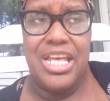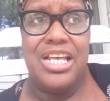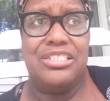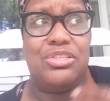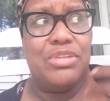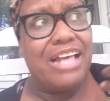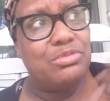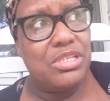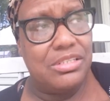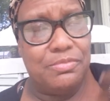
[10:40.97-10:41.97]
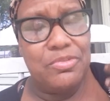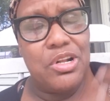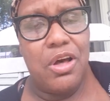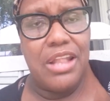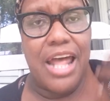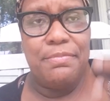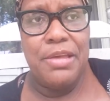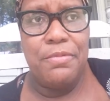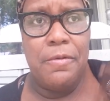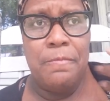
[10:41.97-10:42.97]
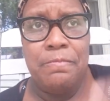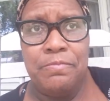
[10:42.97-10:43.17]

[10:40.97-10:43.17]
And so that's what, you know, a lot of people,